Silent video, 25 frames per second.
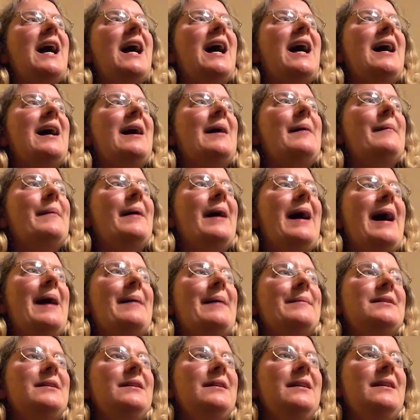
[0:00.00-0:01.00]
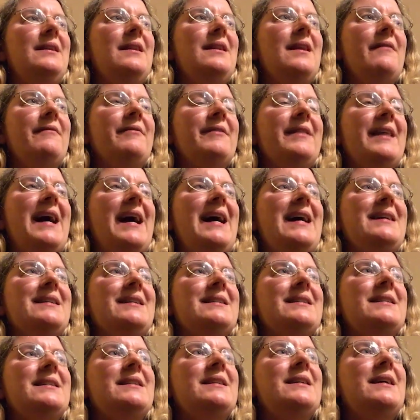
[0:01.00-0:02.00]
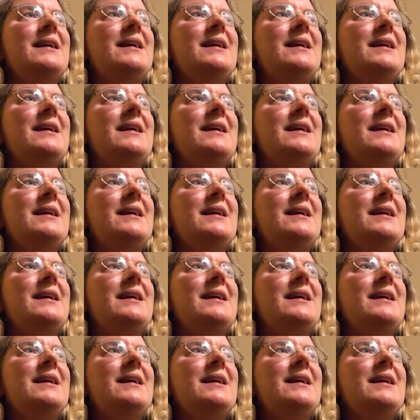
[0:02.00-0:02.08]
Absolutely love that.